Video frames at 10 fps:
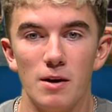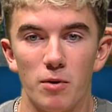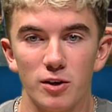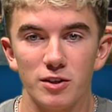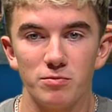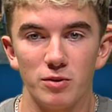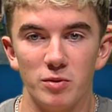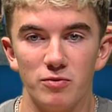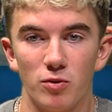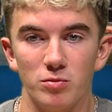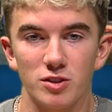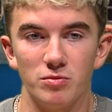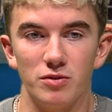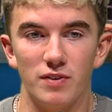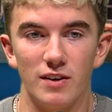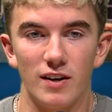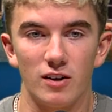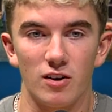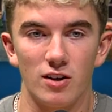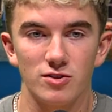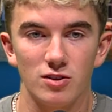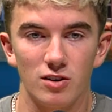Parking permit forms can be found across the